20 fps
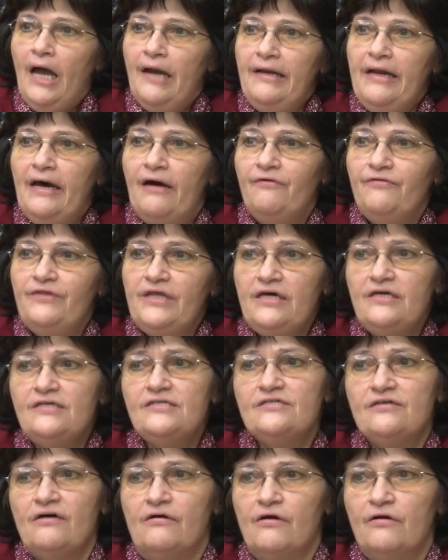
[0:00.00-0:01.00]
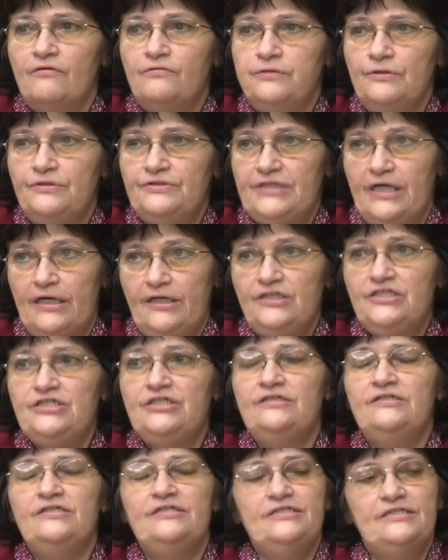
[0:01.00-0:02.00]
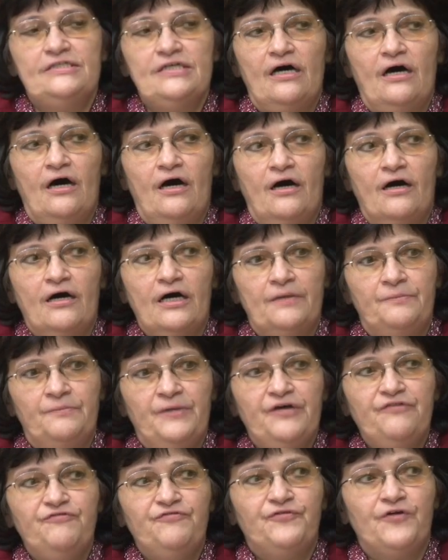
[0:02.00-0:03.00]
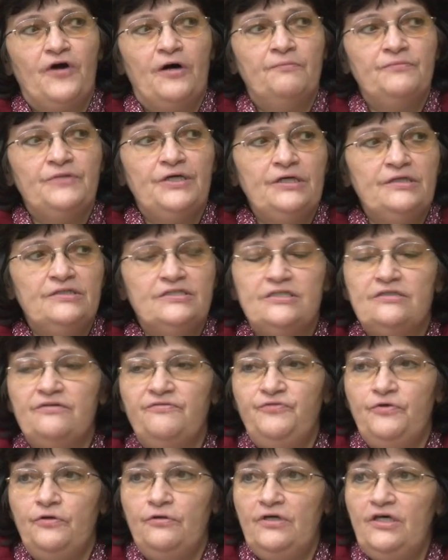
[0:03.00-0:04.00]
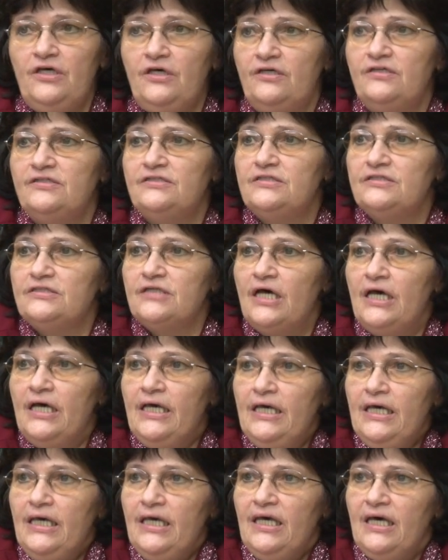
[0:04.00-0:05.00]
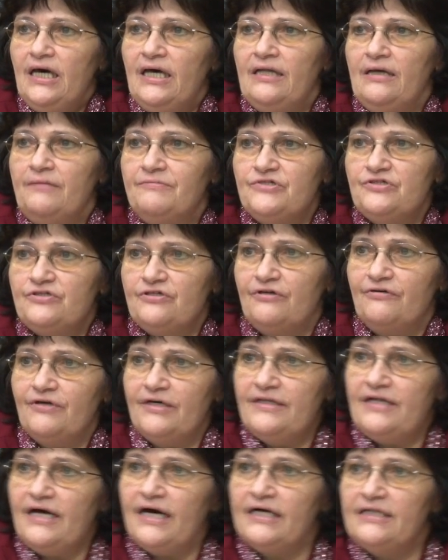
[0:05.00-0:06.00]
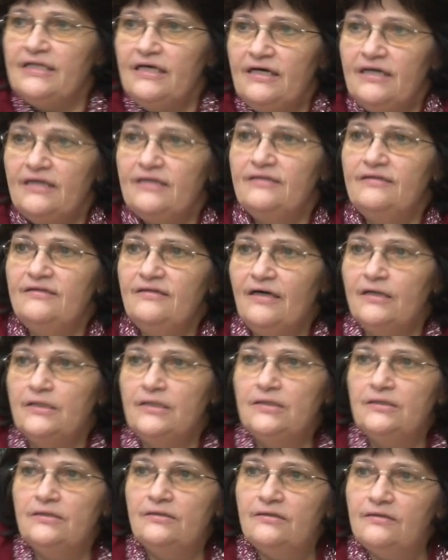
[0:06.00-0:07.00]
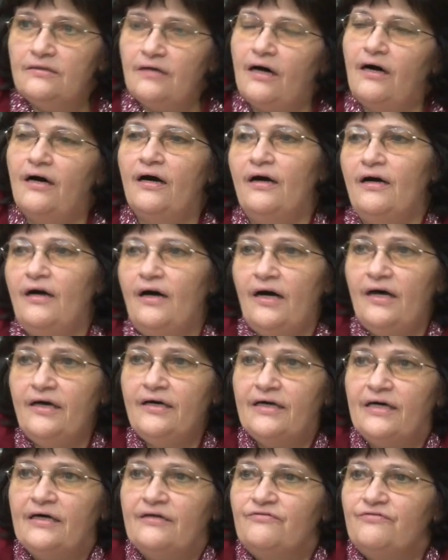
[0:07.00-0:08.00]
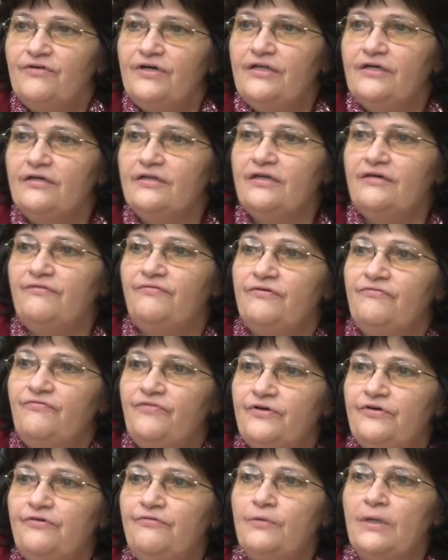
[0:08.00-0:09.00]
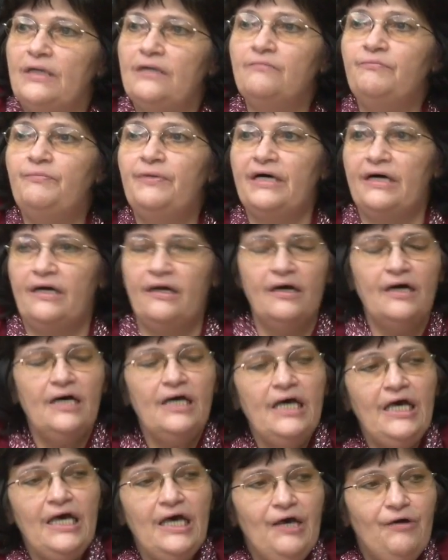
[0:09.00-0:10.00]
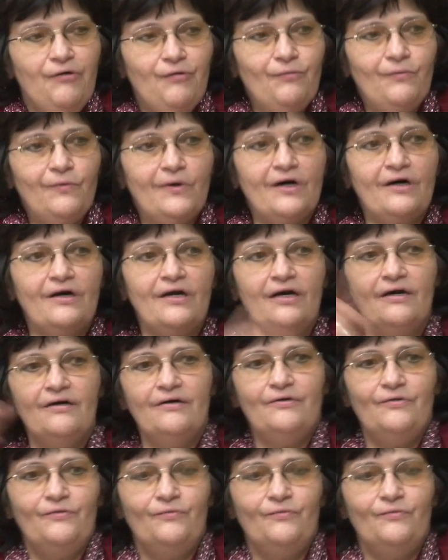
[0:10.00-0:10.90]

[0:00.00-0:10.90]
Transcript: Now, these are quotations coming from the interviewees. And I'm sorry that it I can't read it even very well, but what